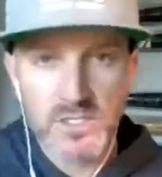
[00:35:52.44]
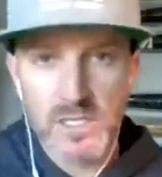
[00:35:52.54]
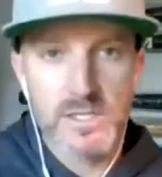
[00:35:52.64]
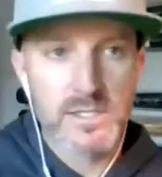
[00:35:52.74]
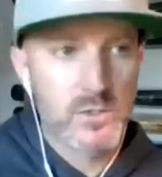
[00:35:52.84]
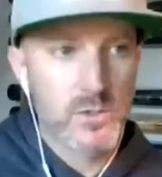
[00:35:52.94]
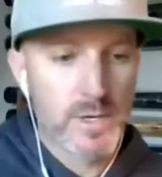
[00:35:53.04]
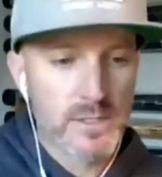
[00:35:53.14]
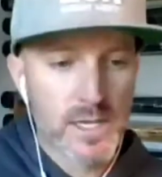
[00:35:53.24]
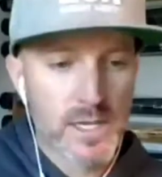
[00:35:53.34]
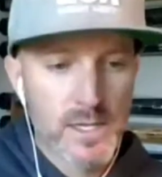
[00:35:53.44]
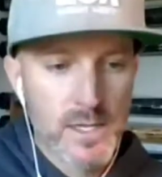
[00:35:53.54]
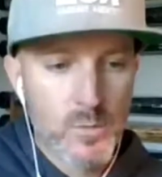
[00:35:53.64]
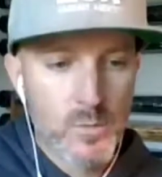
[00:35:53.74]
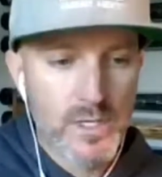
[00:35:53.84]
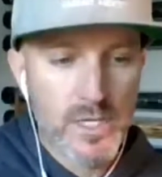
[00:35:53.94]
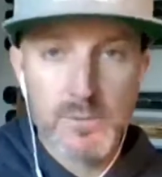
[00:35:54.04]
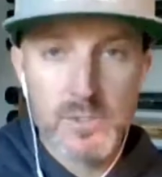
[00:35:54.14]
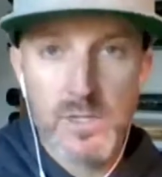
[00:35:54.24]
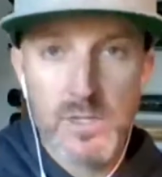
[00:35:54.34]
say this too about that. When it
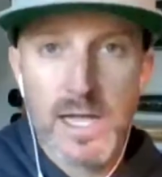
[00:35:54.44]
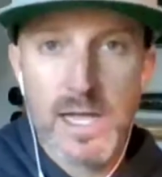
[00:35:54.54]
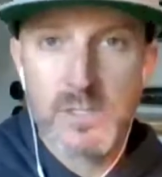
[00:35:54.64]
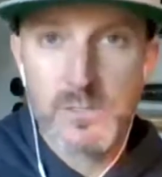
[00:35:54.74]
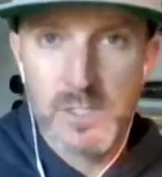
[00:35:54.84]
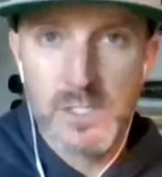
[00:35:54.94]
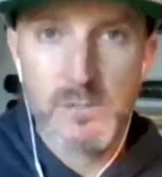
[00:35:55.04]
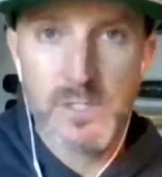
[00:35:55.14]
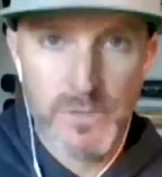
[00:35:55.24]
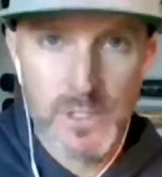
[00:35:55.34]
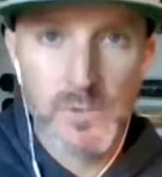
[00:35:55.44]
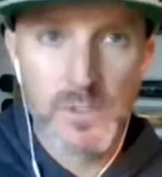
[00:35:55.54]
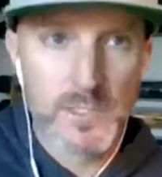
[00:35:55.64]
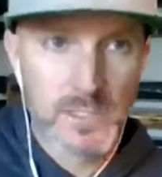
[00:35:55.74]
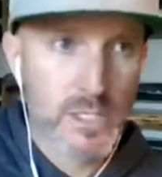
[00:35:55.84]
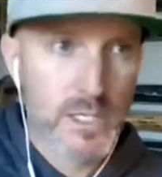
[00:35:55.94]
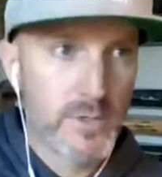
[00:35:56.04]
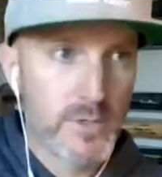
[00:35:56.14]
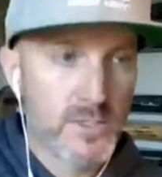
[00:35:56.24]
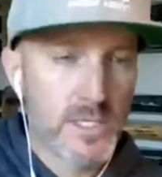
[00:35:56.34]
comes to doing live, especially when it's Facebook, Instagram,
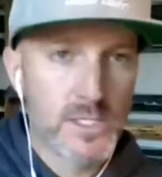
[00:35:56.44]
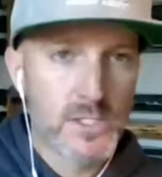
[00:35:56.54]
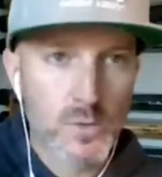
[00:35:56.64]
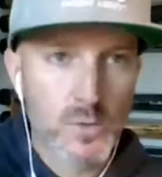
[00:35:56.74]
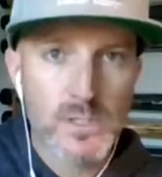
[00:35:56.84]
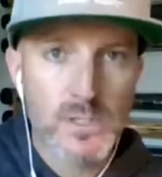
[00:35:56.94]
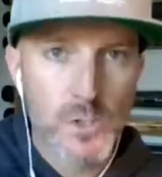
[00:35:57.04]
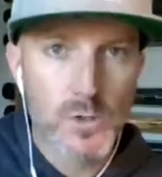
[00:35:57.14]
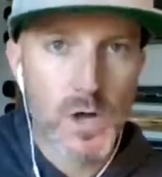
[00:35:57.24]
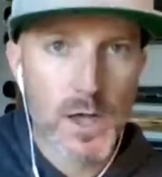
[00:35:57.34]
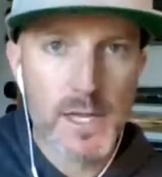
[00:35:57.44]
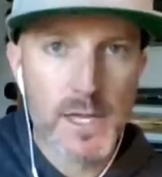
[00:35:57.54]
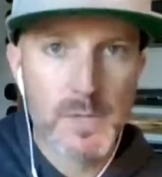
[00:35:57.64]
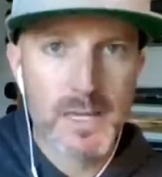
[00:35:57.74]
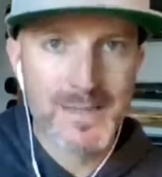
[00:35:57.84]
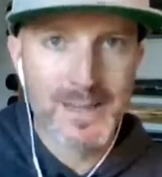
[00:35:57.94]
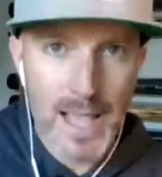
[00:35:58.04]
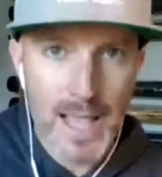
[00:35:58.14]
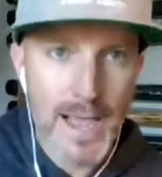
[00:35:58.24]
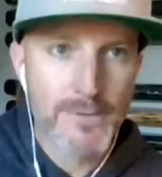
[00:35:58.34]
and those things, don't get so caught up in the
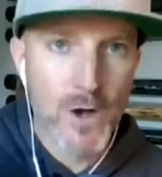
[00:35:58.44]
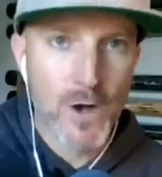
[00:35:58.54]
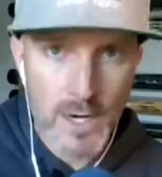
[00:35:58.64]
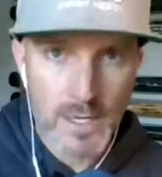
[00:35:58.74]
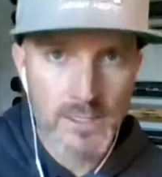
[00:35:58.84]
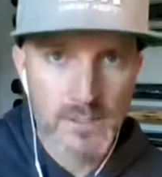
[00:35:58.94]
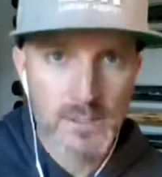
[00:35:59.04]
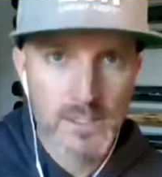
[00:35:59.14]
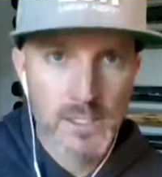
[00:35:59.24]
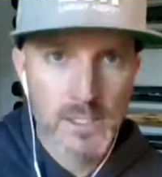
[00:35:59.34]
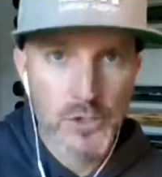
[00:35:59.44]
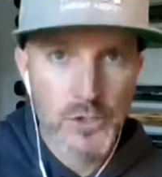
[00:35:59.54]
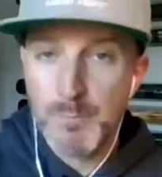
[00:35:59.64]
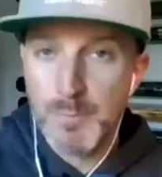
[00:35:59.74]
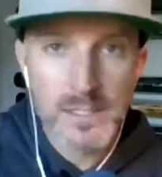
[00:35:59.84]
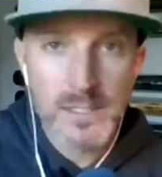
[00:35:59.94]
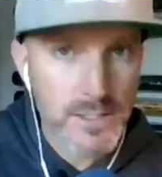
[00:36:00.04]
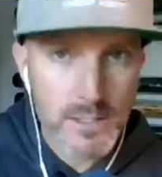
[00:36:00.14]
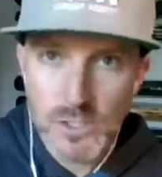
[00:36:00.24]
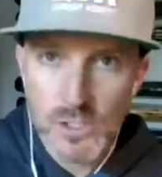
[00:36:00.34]
live audience you're basically